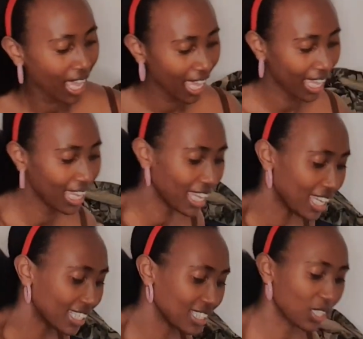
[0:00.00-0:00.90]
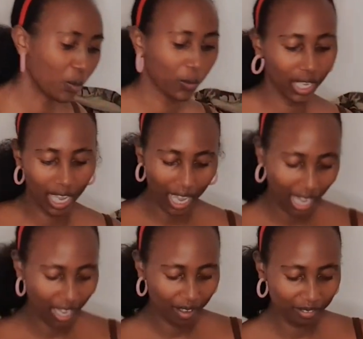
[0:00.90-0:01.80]
And we
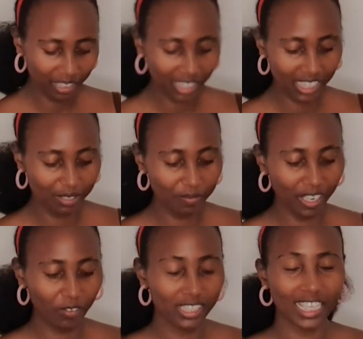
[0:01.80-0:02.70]
have these black ones.